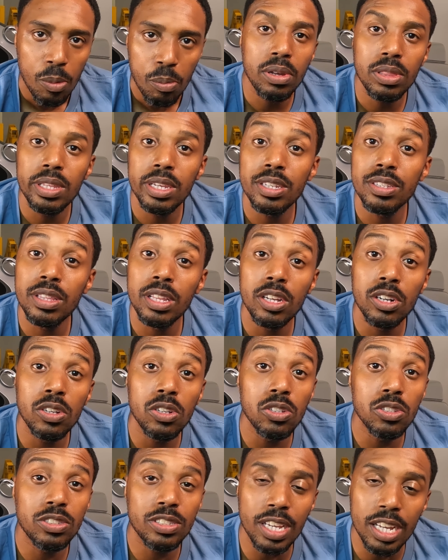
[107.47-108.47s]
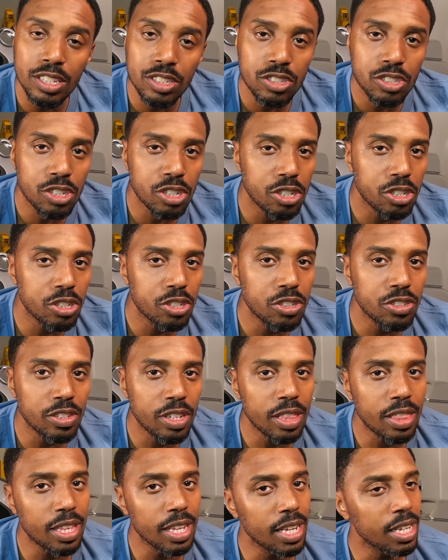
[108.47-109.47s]
But there's little sensors
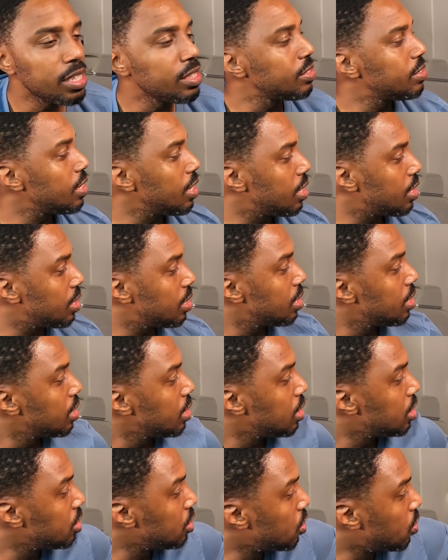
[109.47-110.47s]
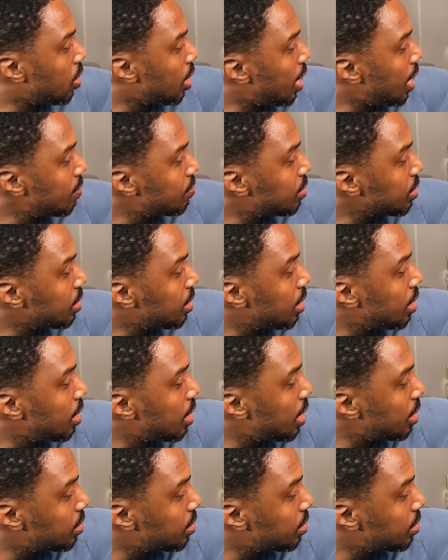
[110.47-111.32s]
and things that I have to get.